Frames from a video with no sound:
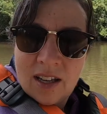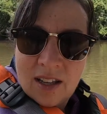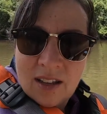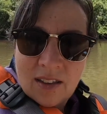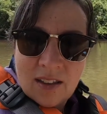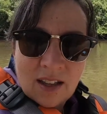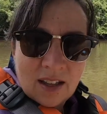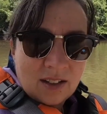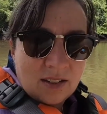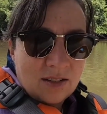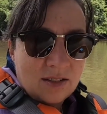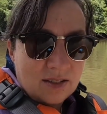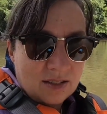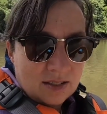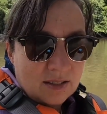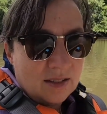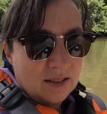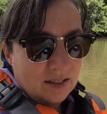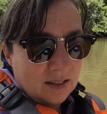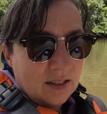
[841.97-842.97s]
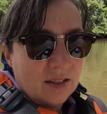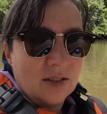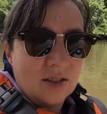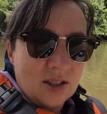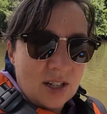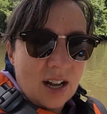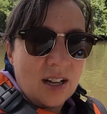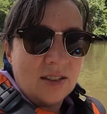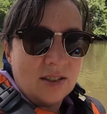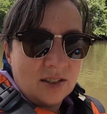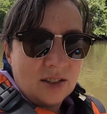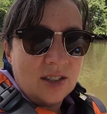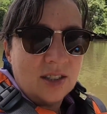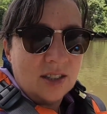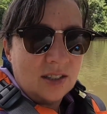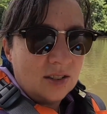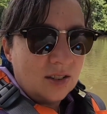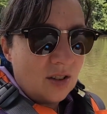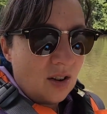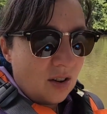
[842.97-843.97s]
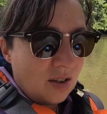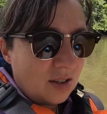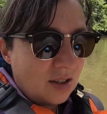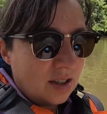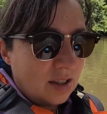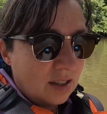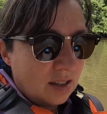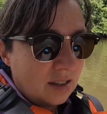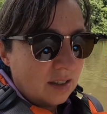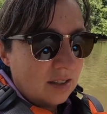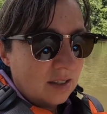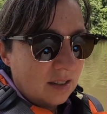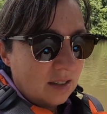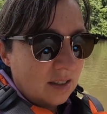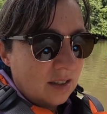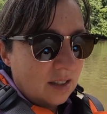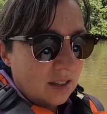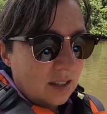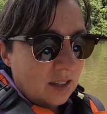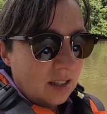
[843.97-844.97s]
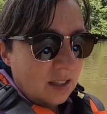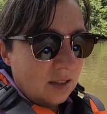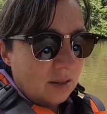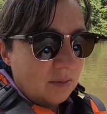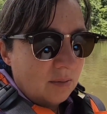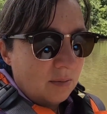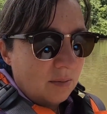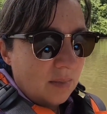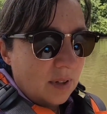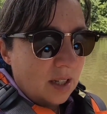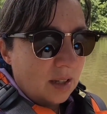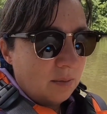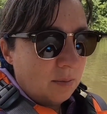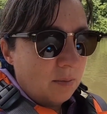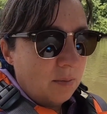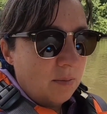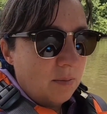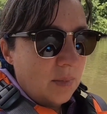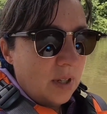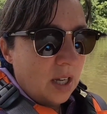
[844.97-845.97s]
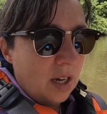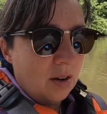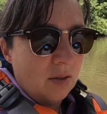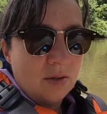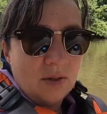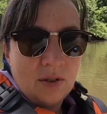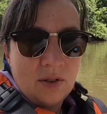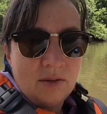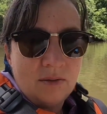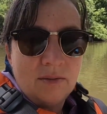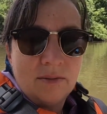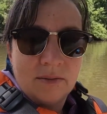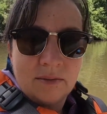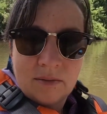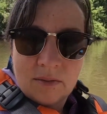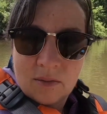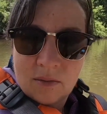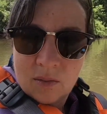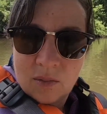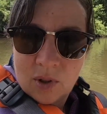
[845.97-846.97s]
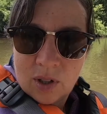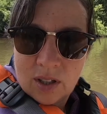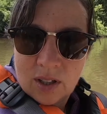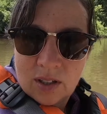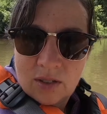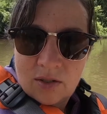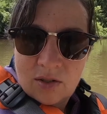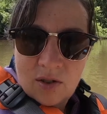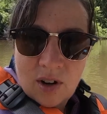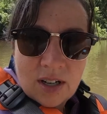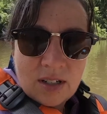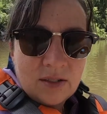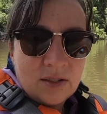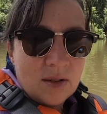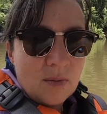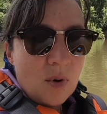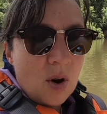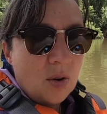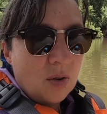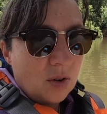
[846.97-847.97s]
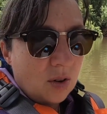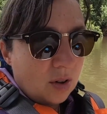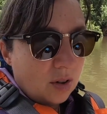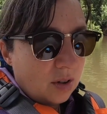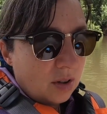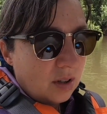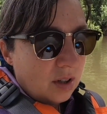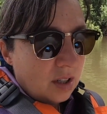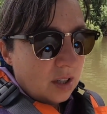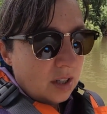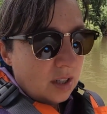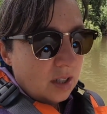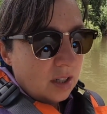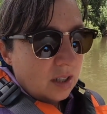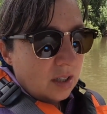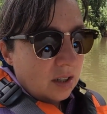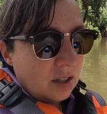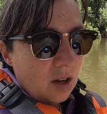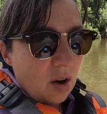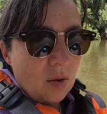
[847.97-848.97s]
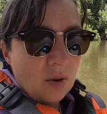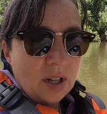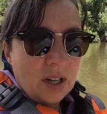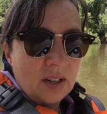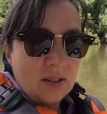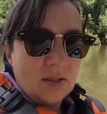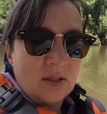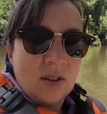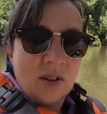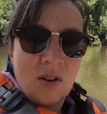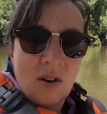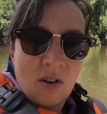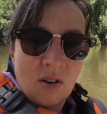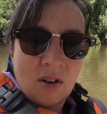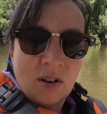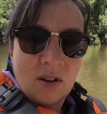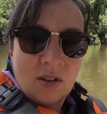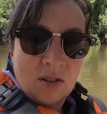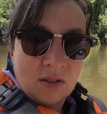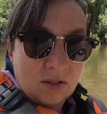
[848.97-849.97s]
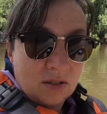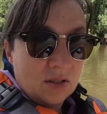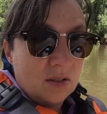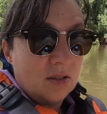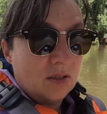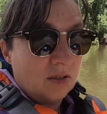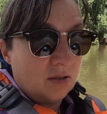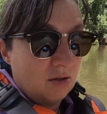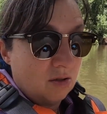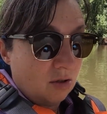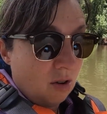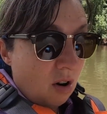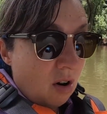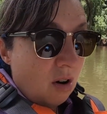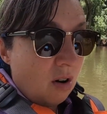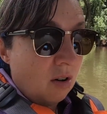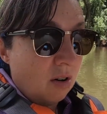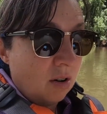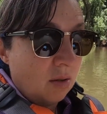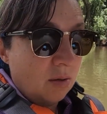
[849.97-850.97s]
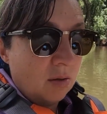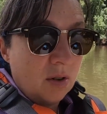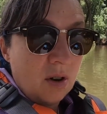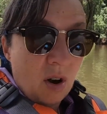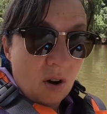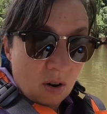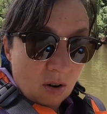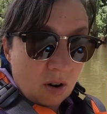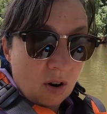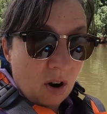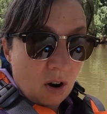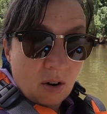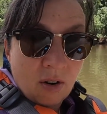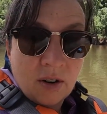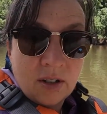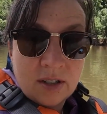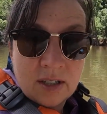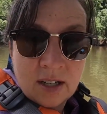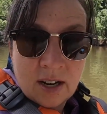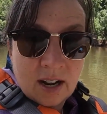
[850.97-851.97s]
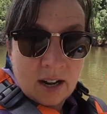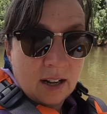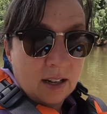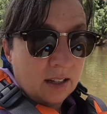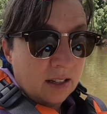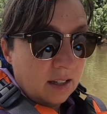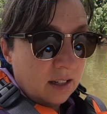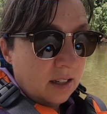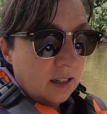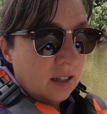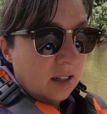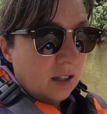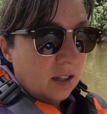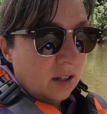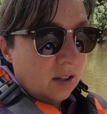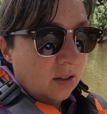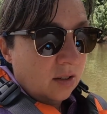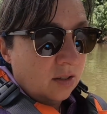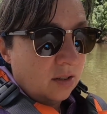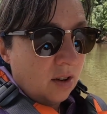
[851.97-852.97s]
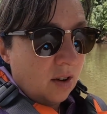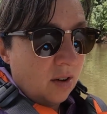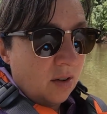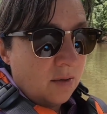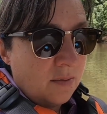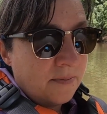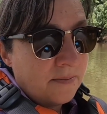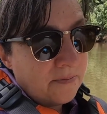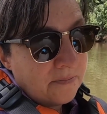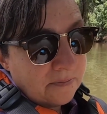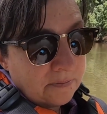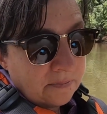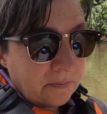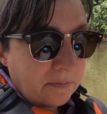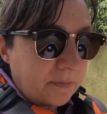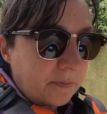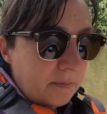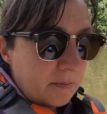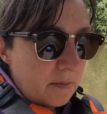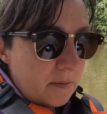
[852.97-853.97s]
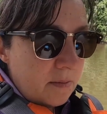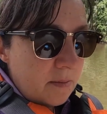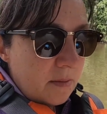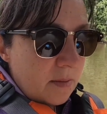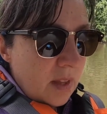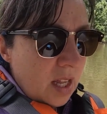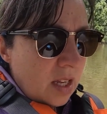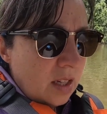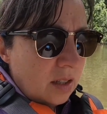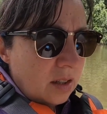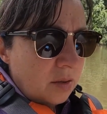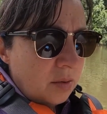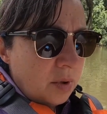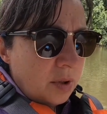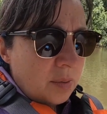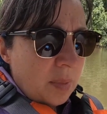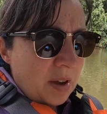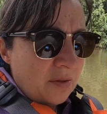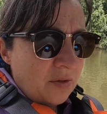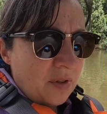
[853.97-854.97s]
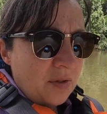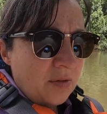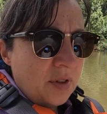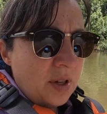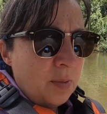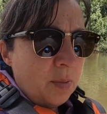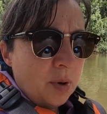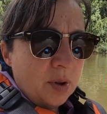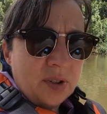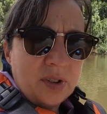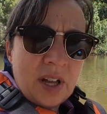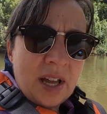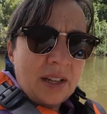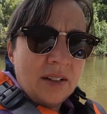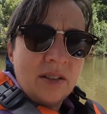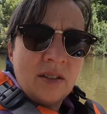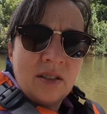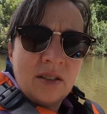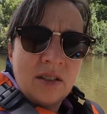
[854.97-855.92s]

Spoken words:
That's a little challenging. It's hard to, it you know, really strains the motor going against the current, because it's strong current today. So it was about 50%.